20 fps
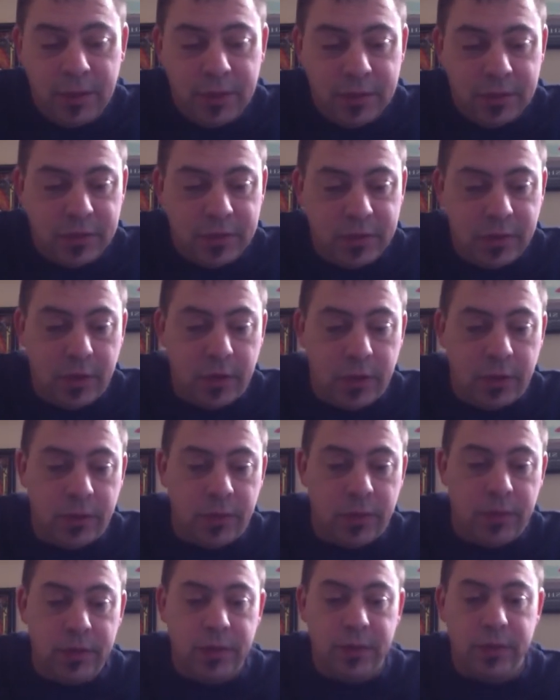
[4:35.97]

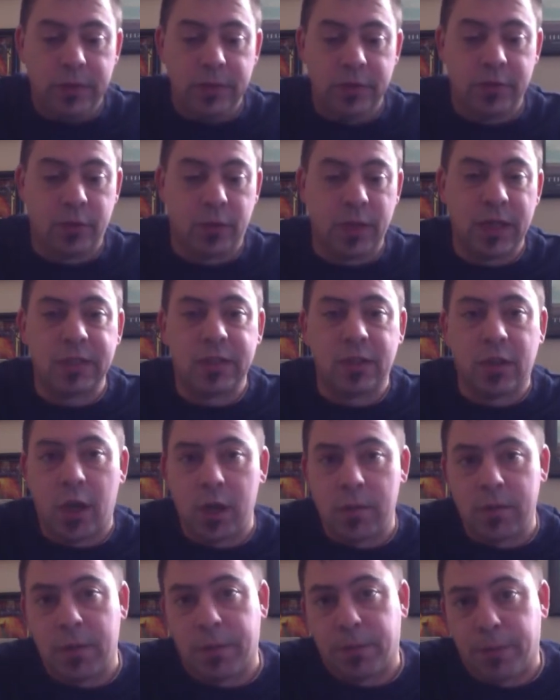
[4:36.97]
So direct to
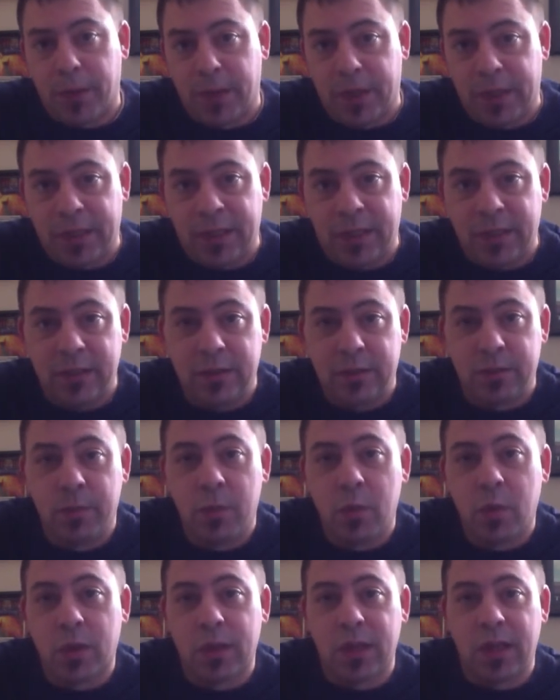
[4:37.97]
garment printing is
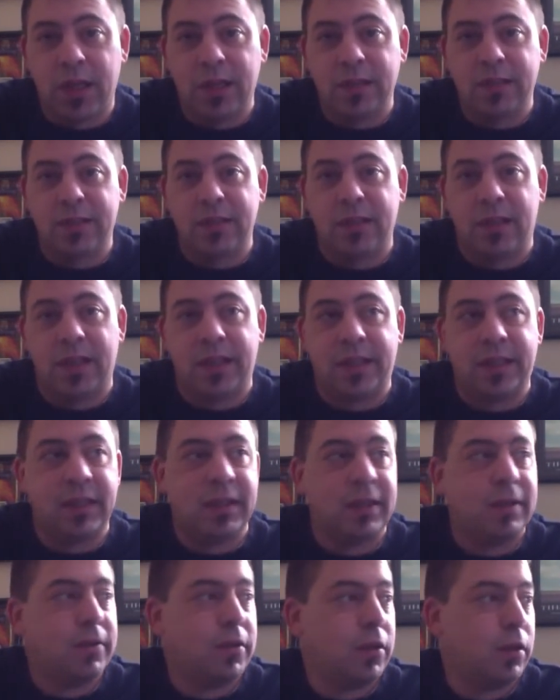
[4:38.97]
more or less like
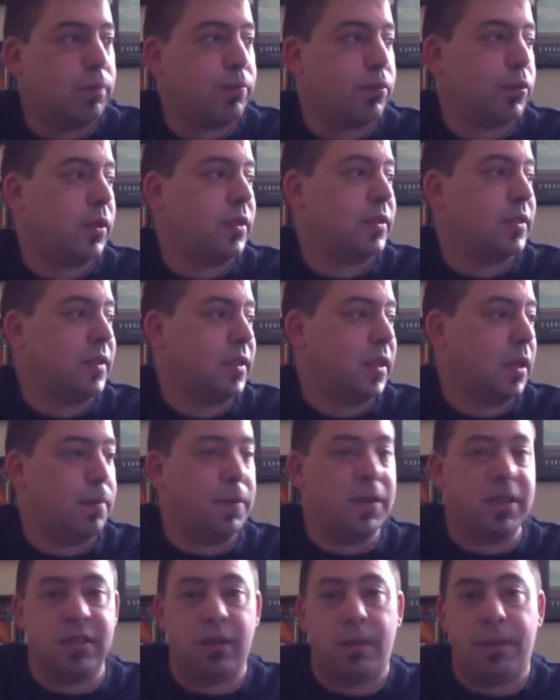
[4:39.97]
you're printing a
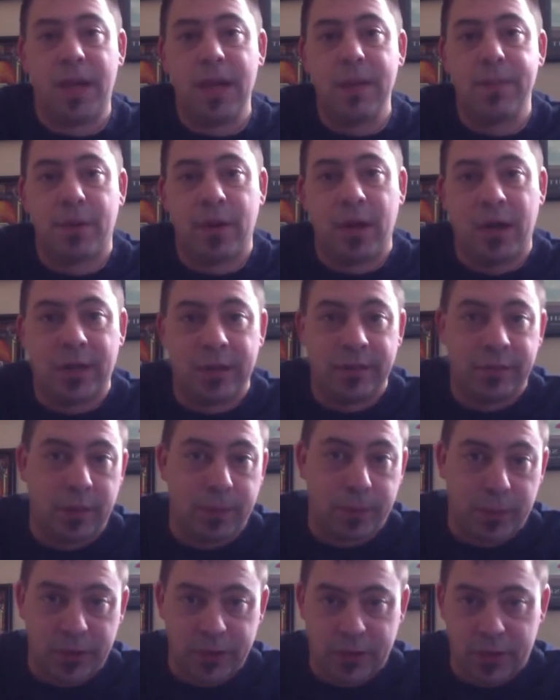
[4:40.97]
piece of paper out of your
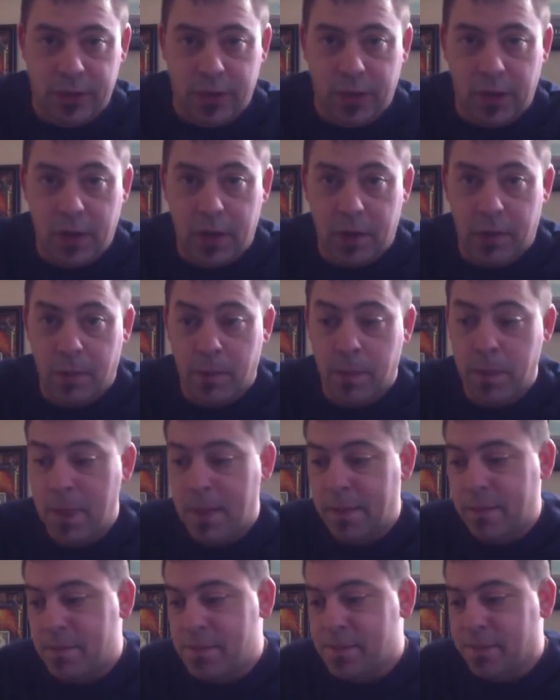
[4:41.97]
printer at home.
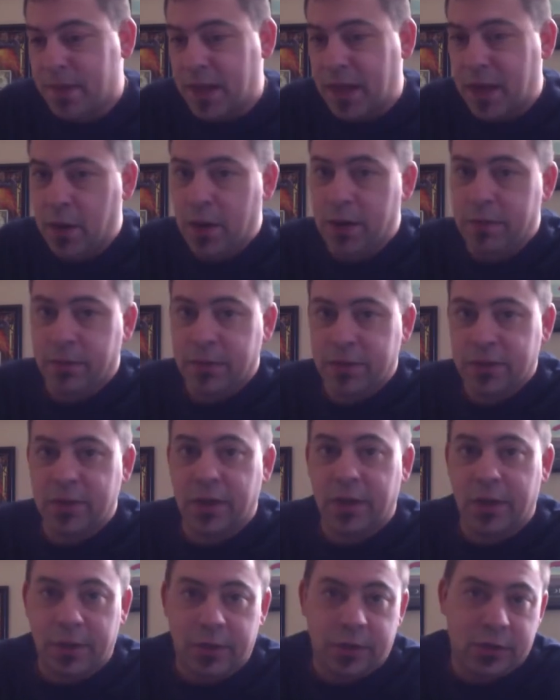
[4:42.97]
However, it's
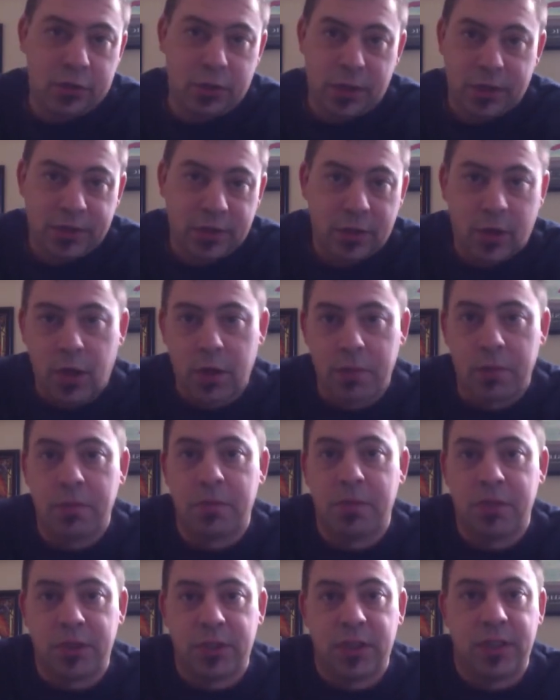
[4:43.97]
done on a direct to garment
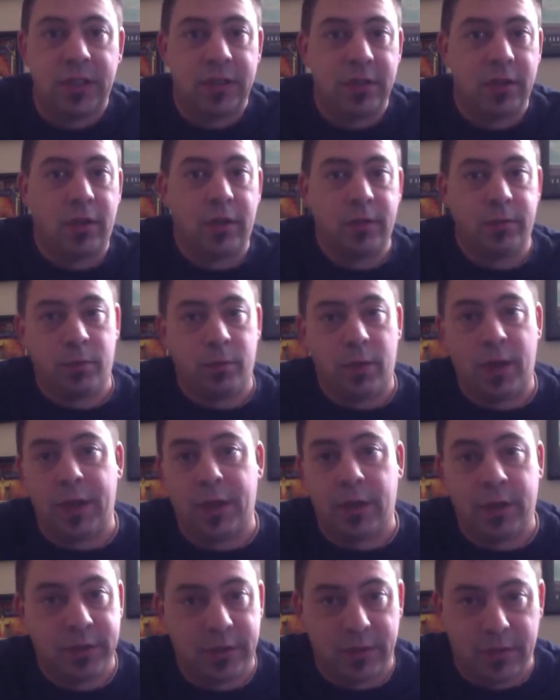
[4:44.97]
machine right
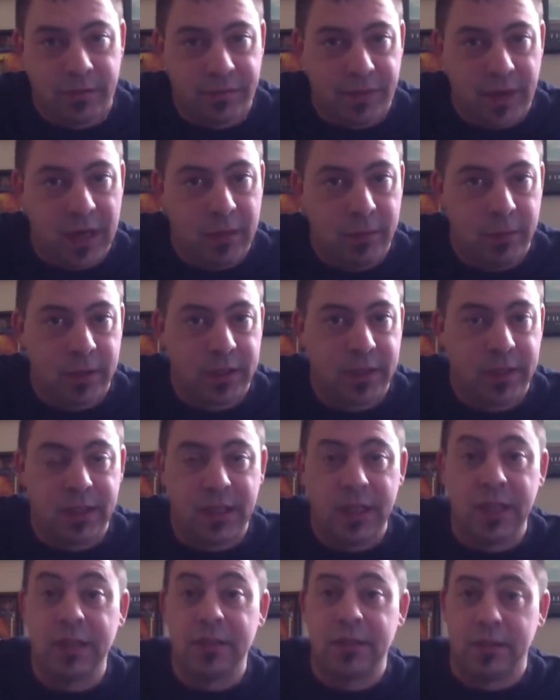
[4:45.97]
onto the fabric, and the
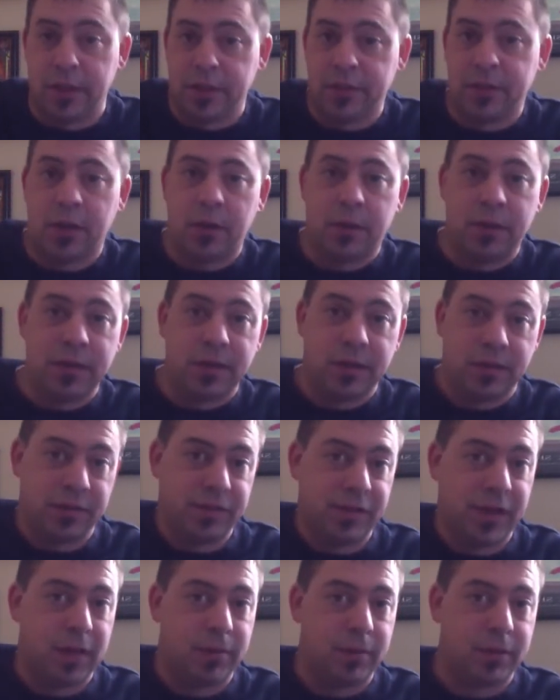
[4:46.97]
ink does go into the
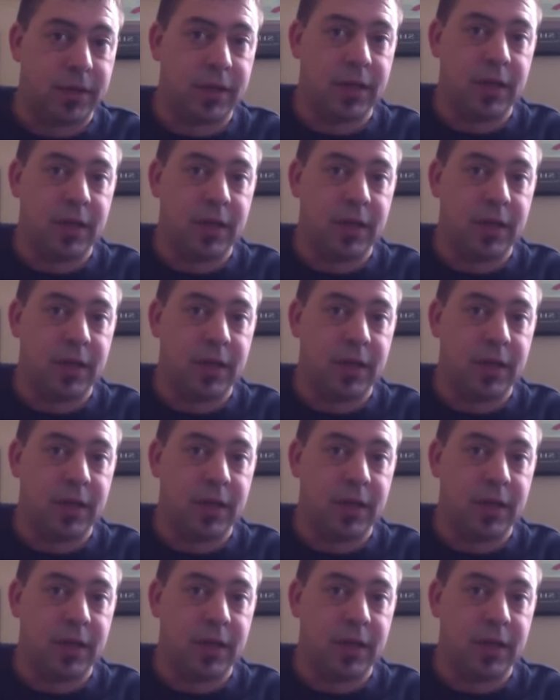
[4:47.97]
fabric.